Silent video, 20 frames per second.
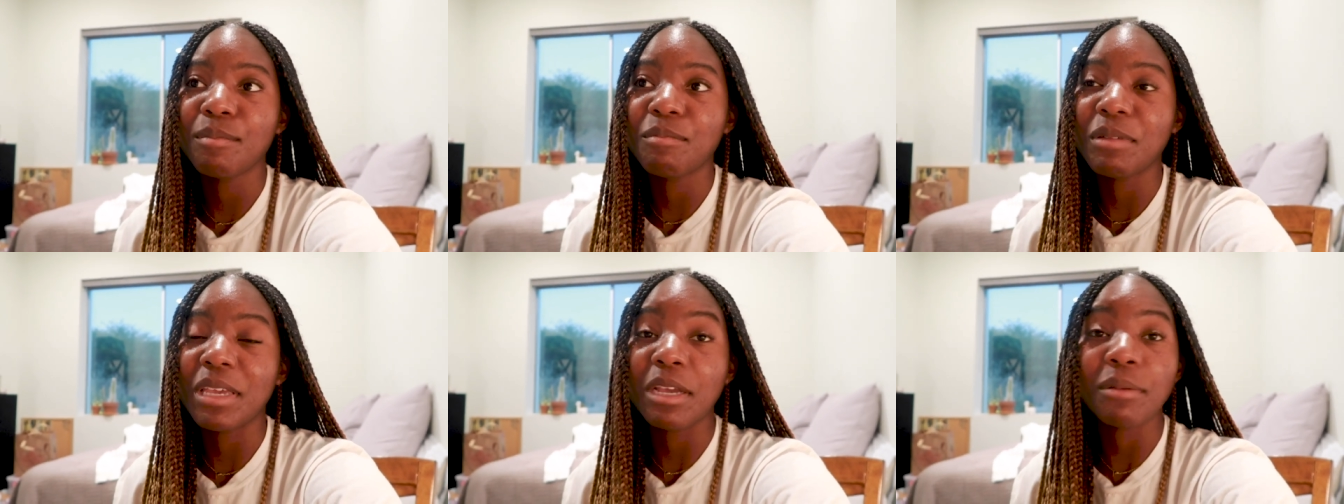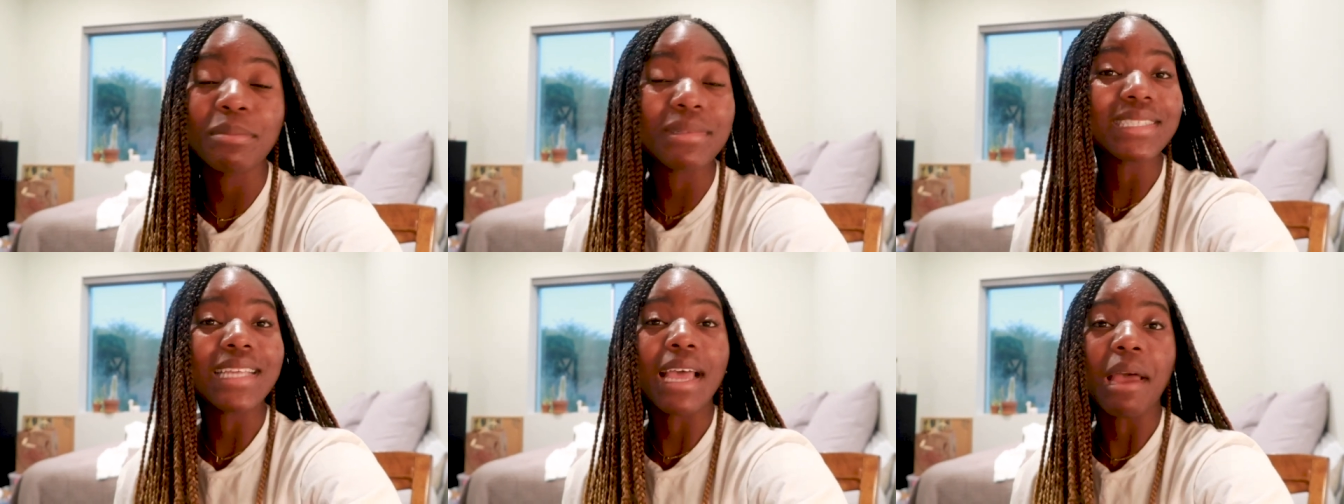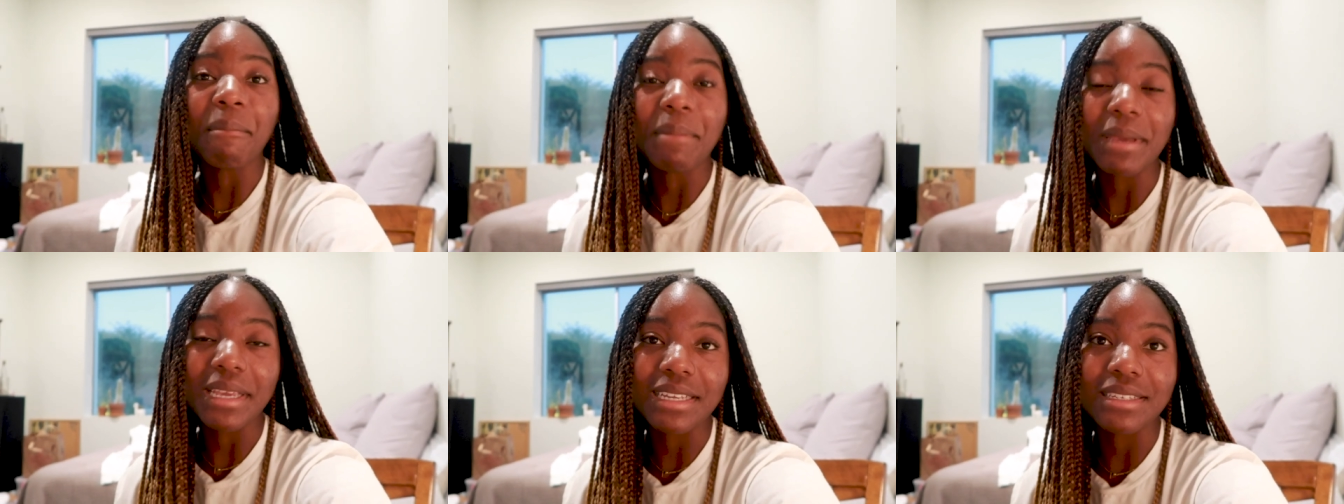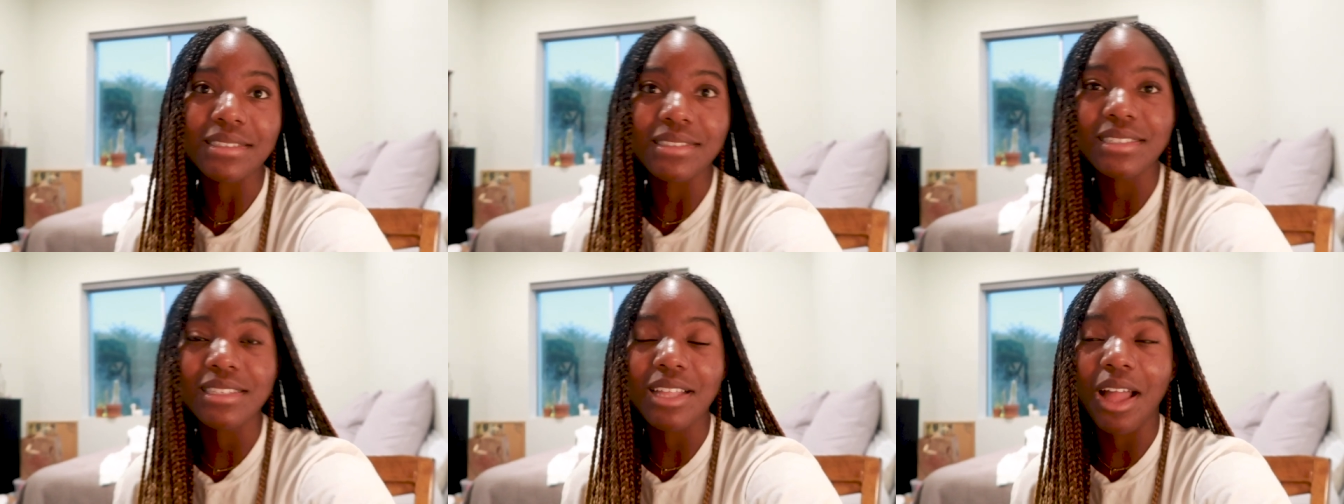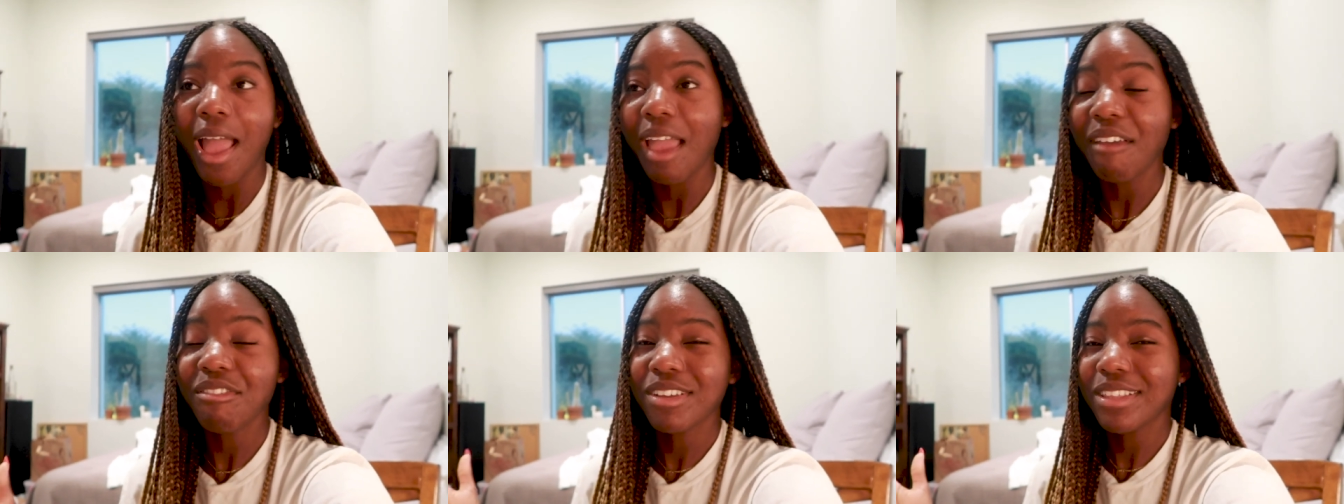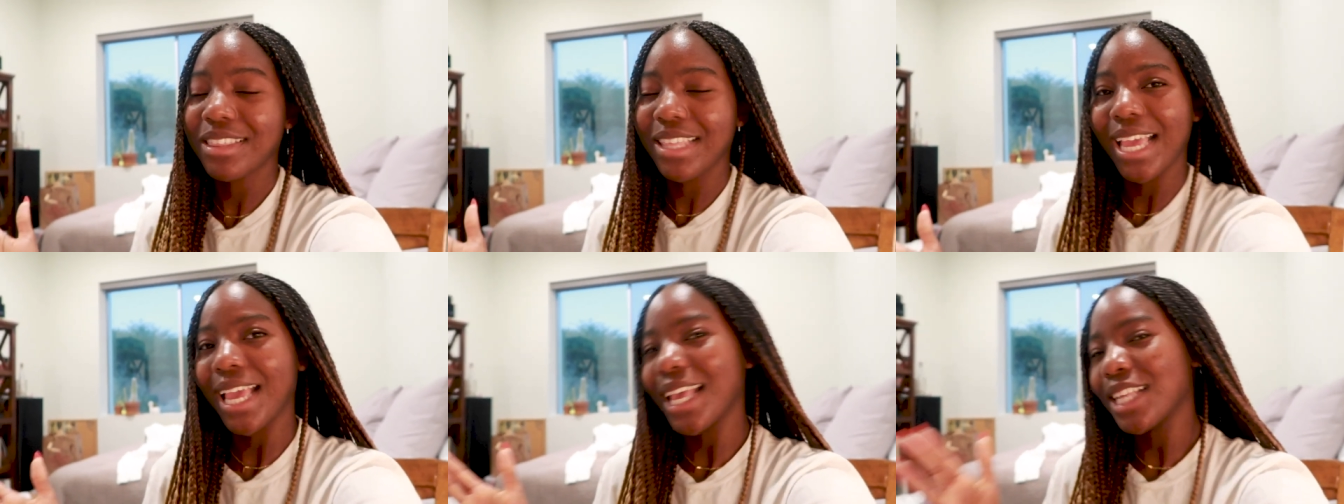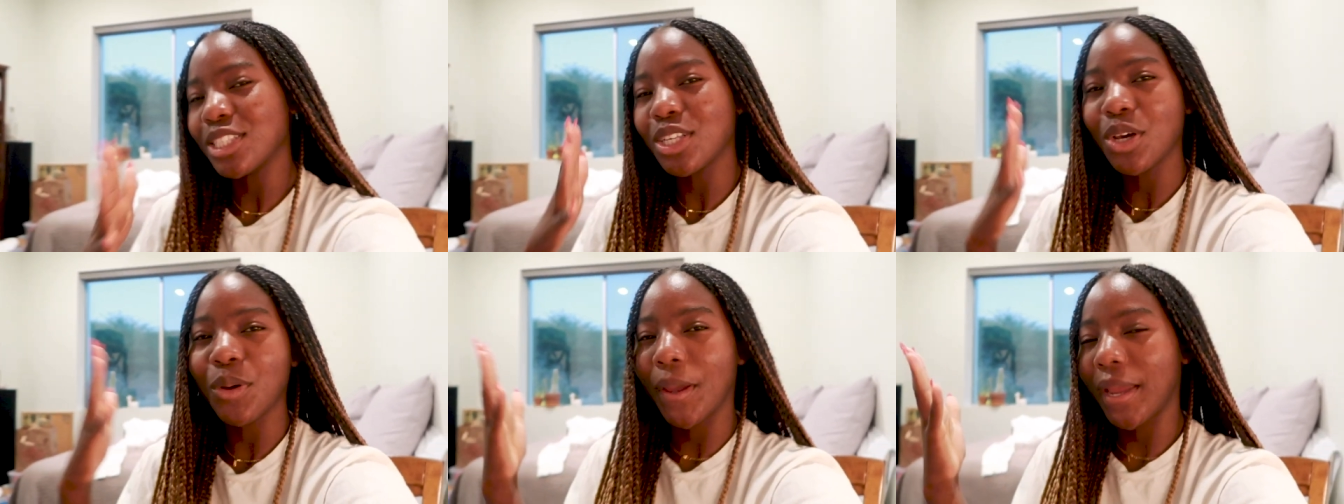being upset because not everything
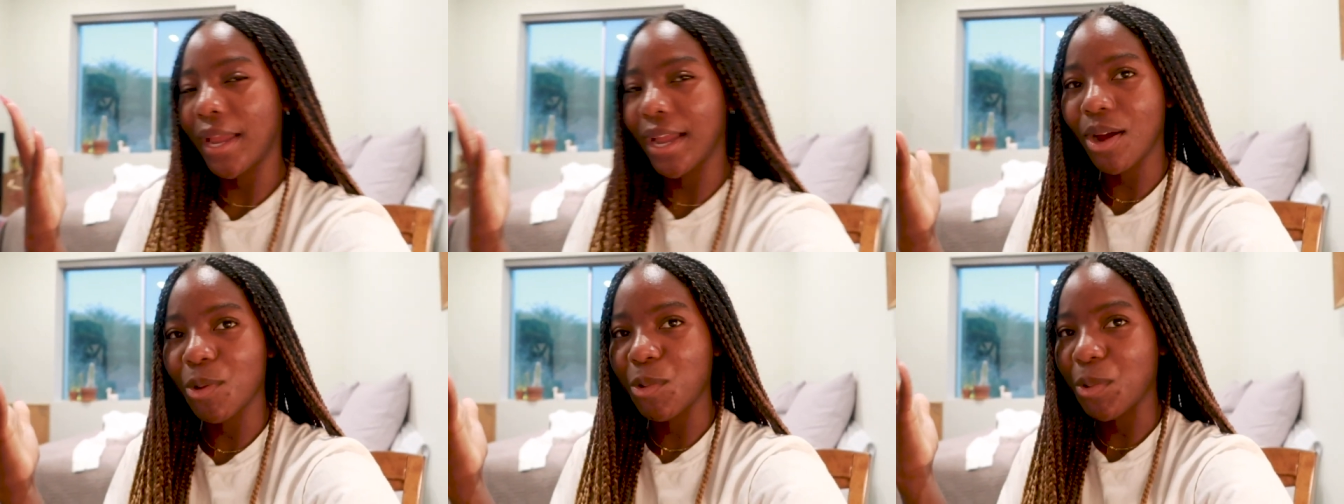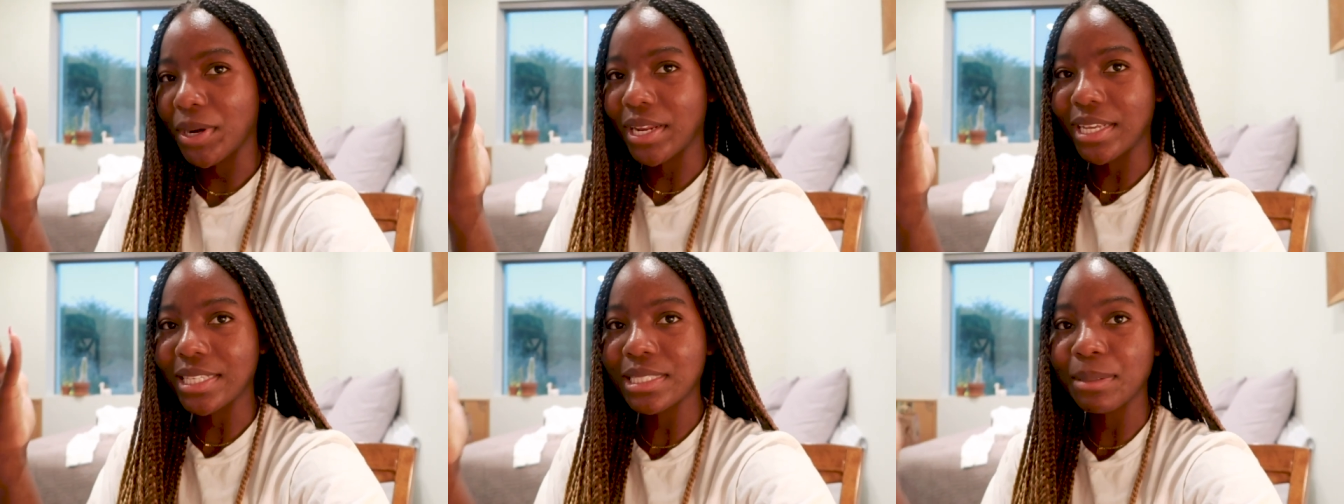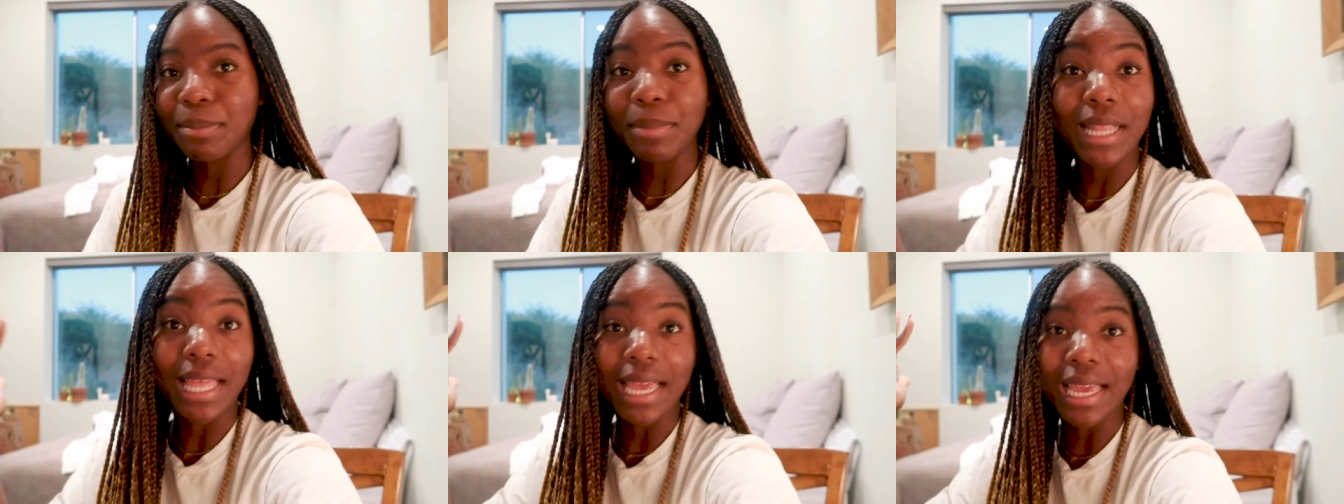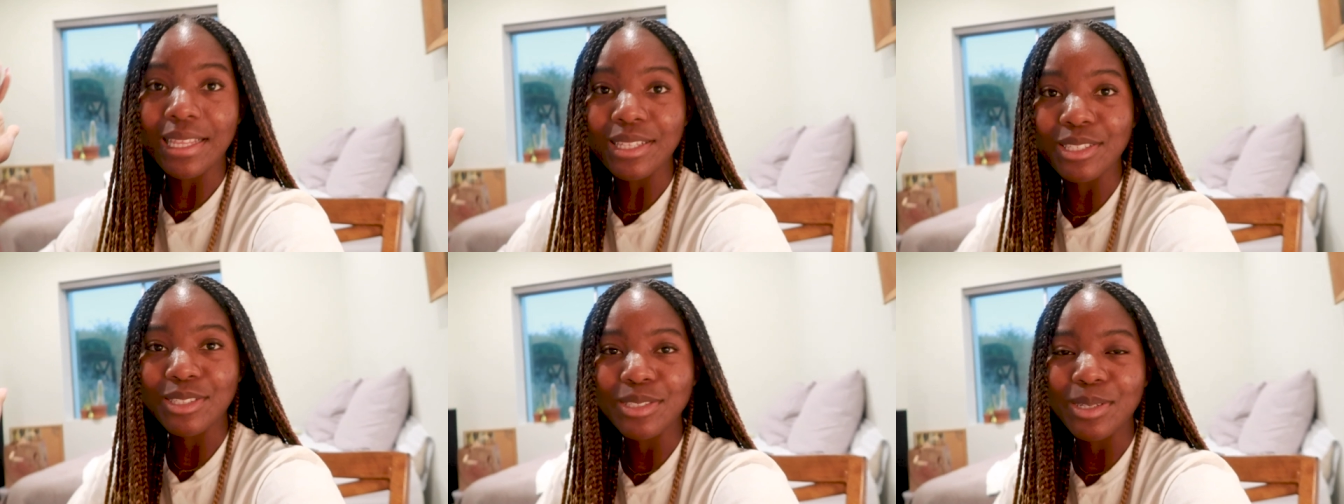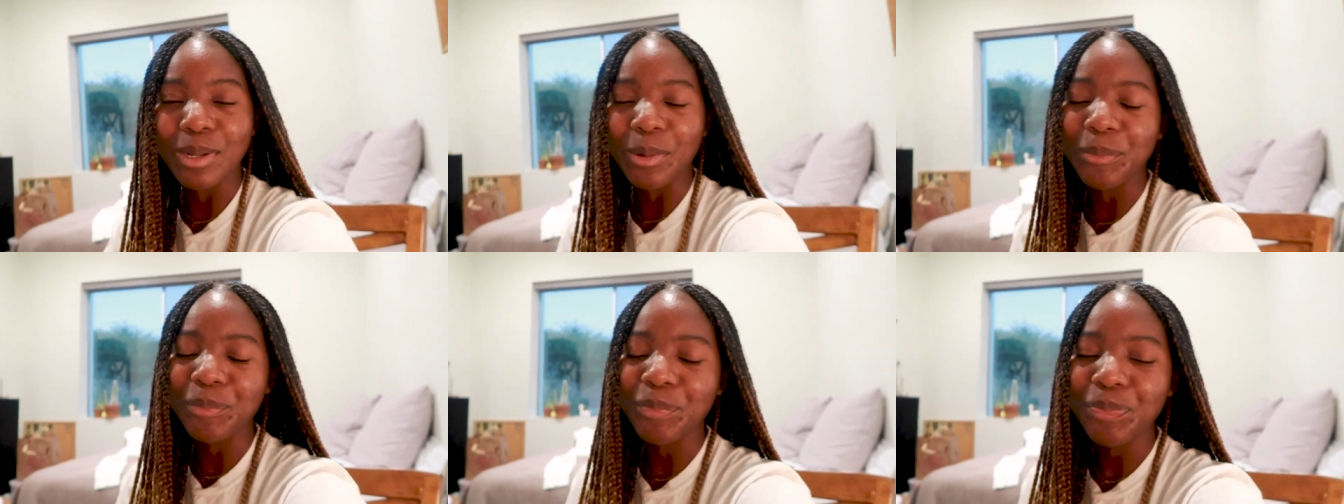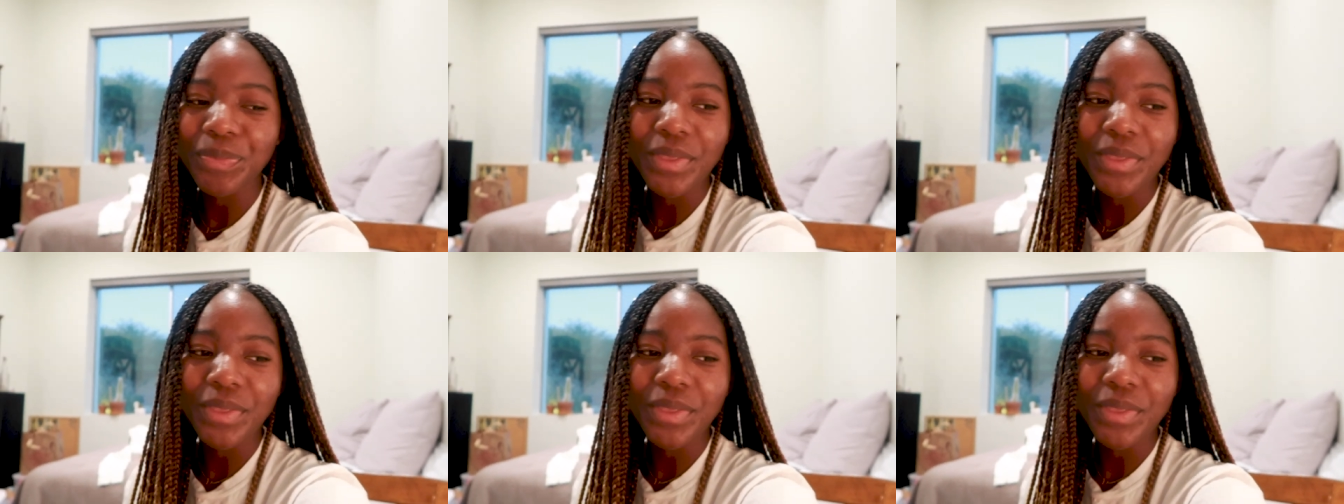is going according to plan. So